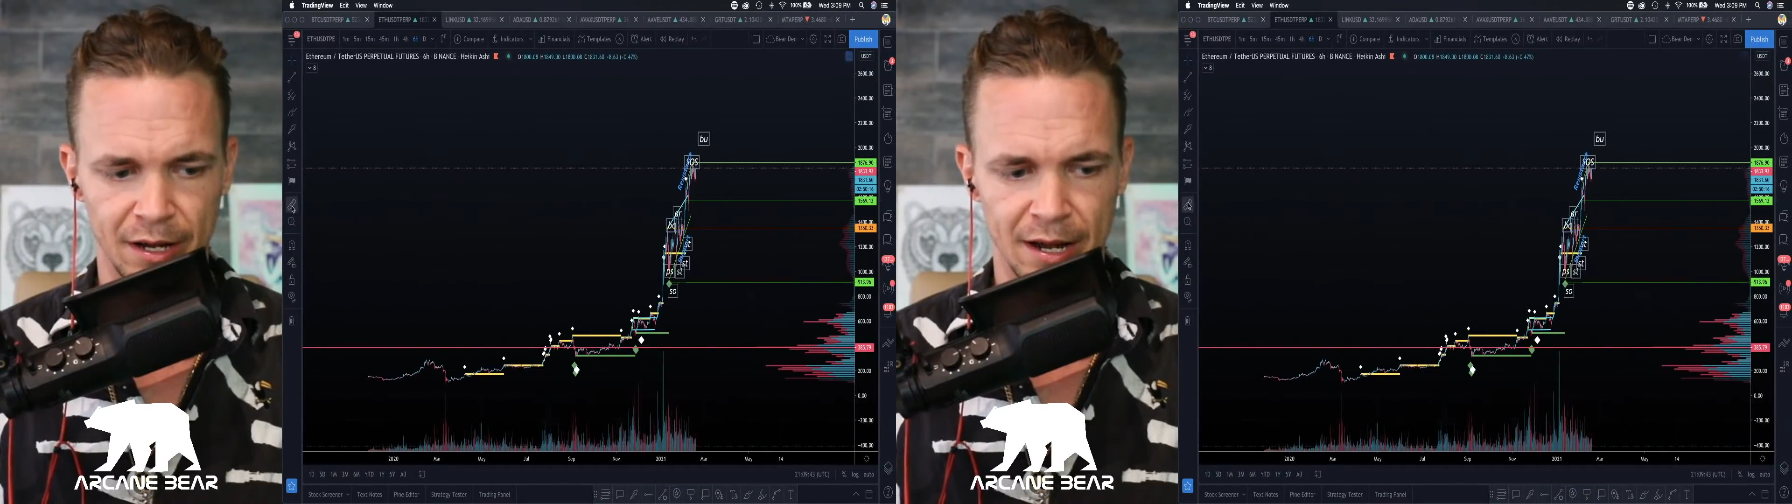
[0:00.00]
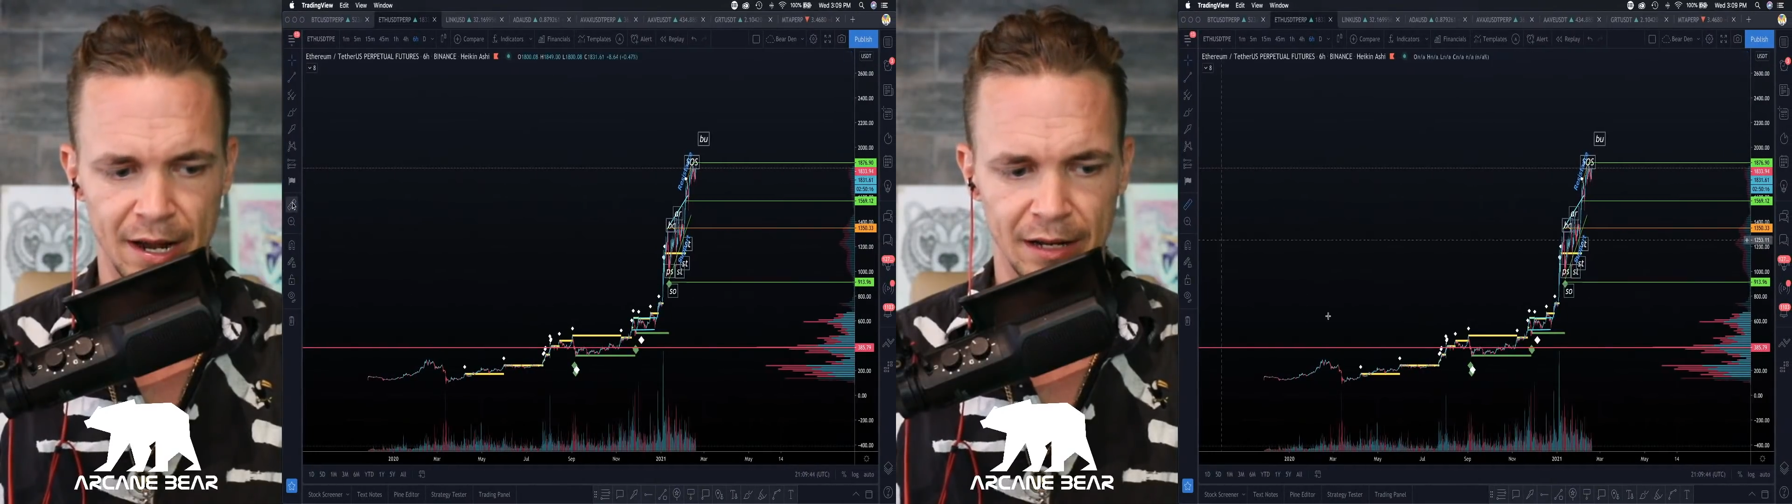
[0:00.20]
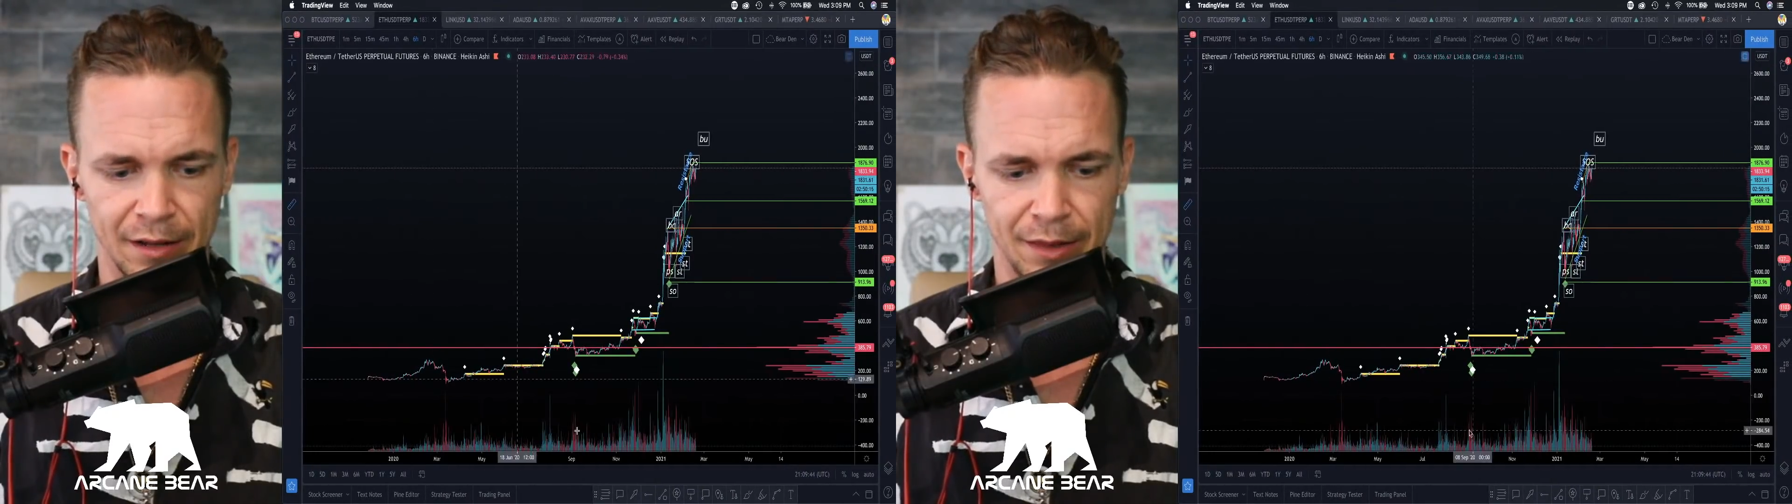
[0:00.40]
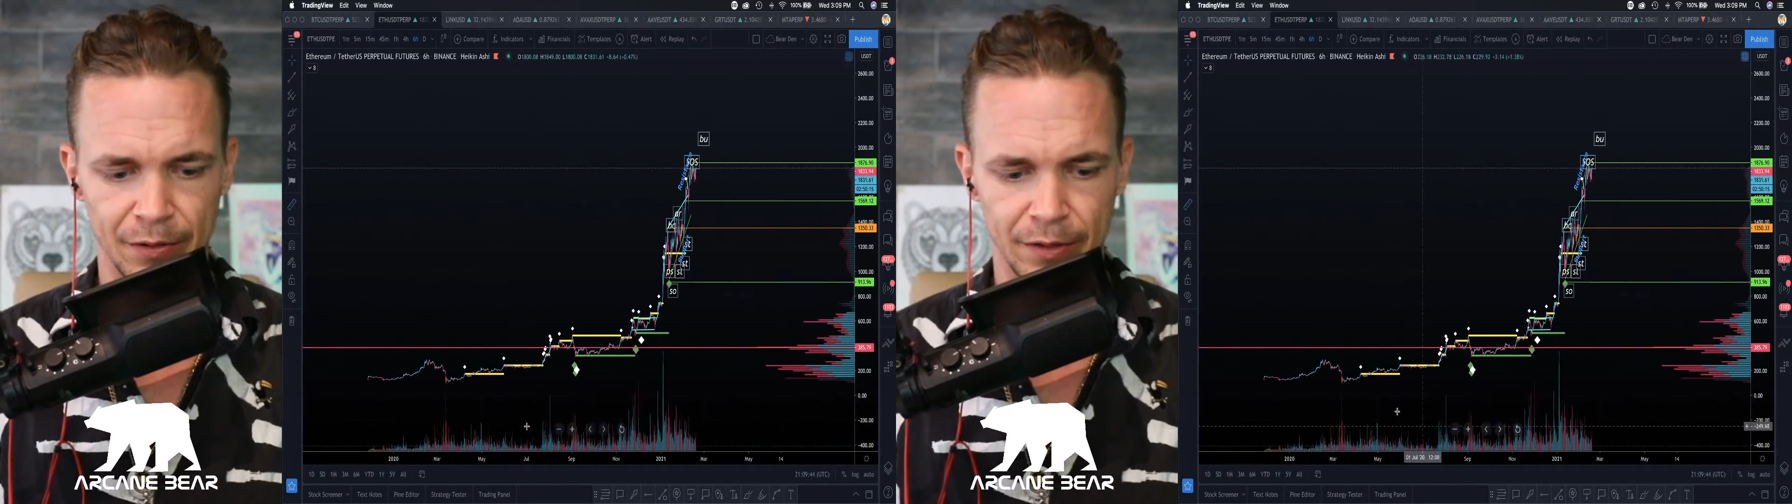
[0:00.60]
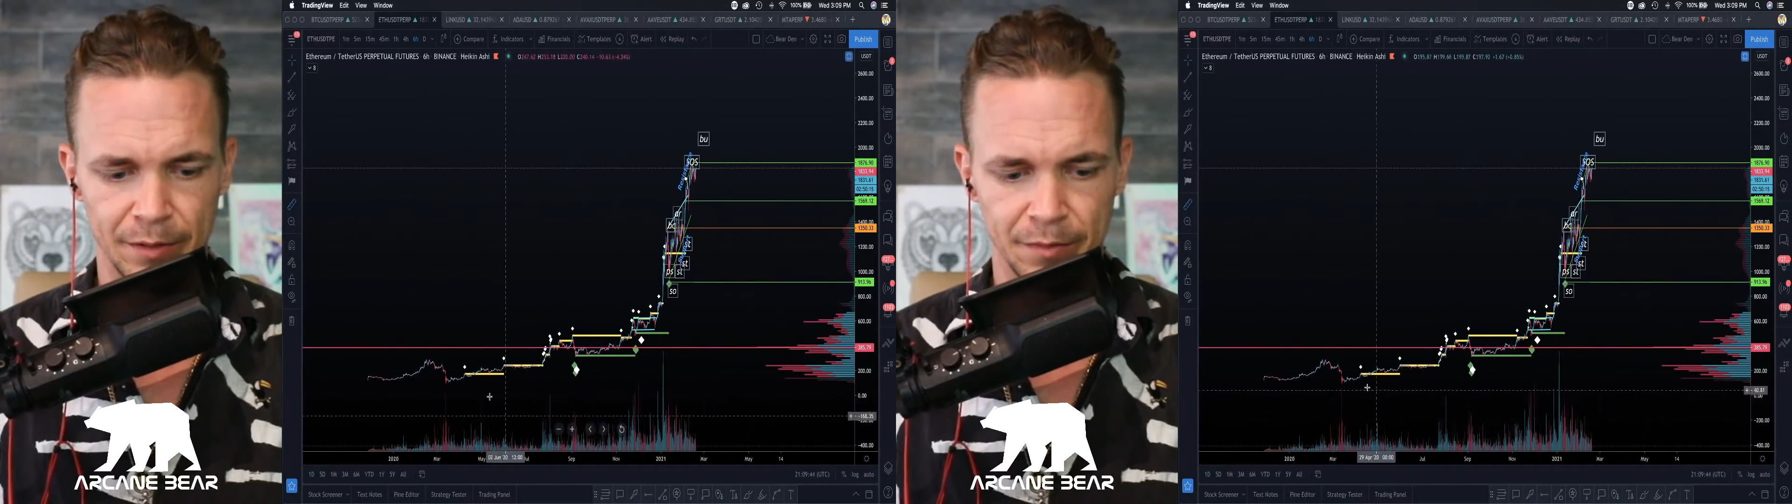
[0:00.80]
and
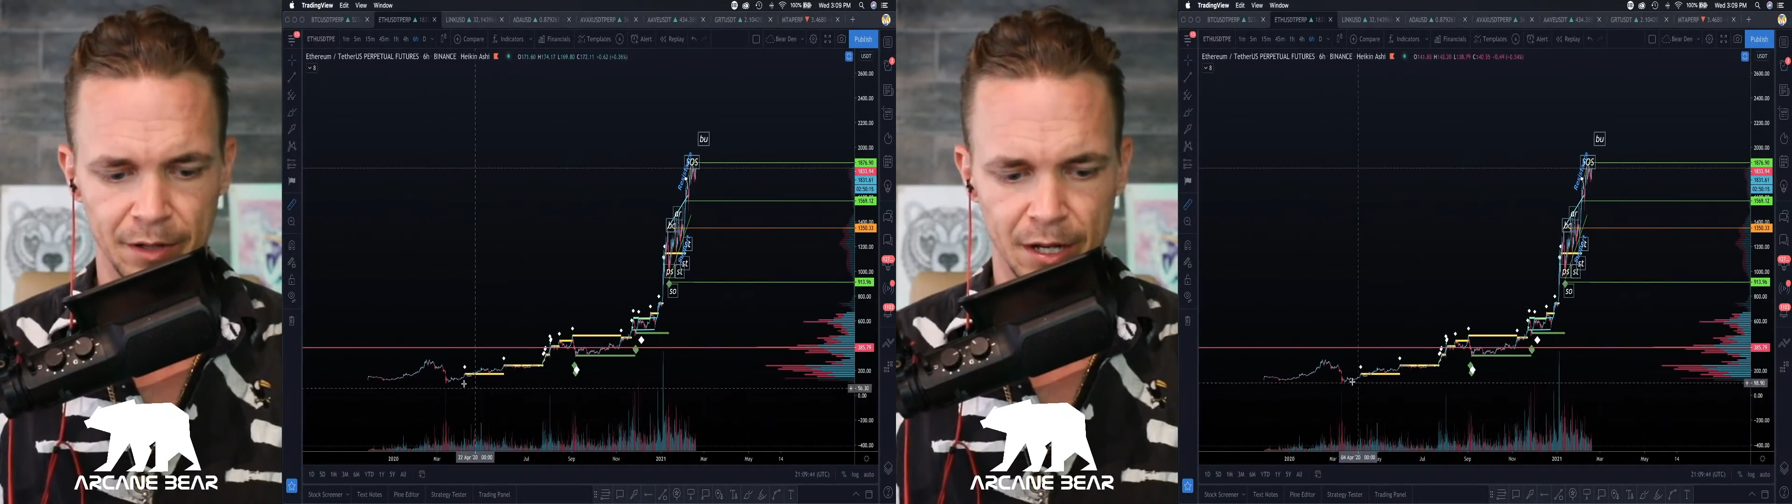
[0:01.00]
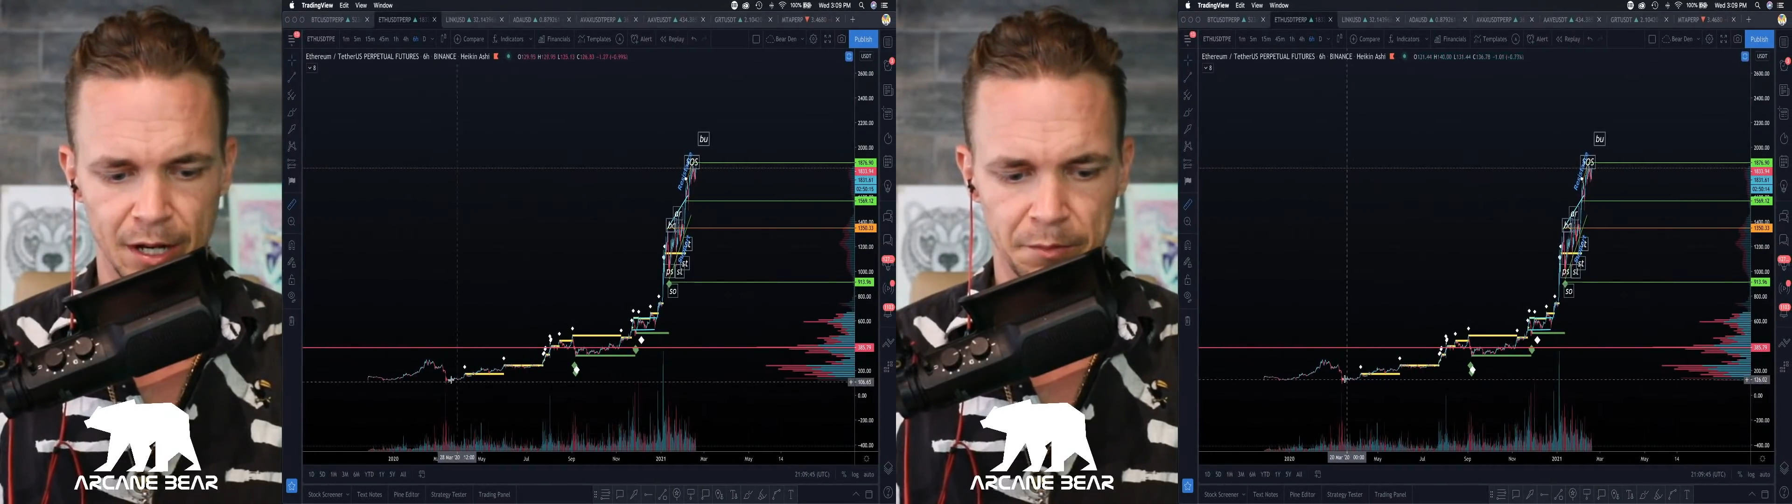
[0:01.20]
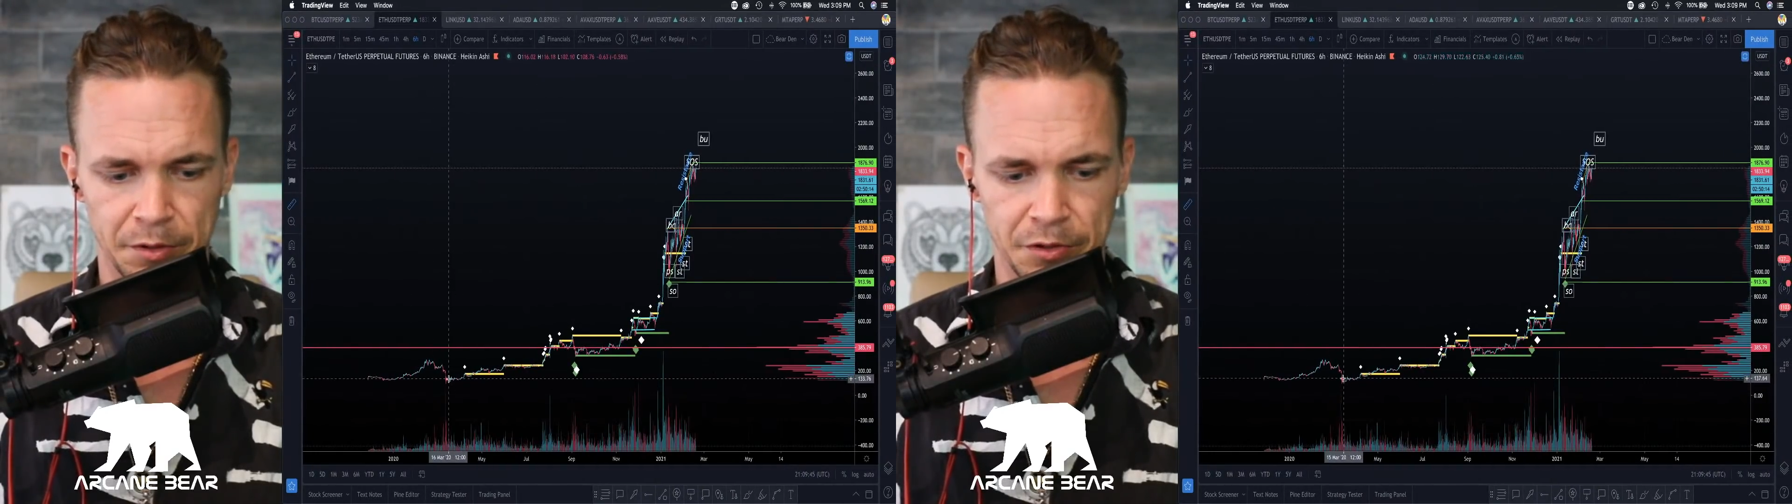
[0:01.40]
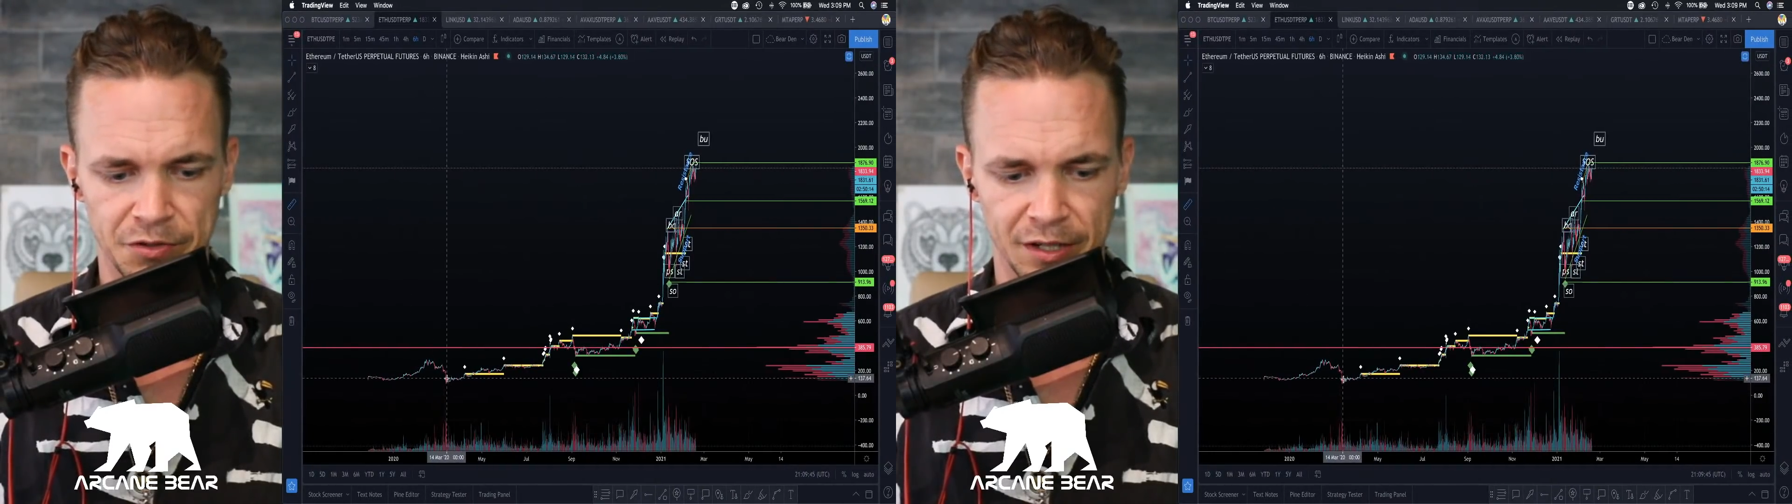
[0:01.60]
Ethereum producing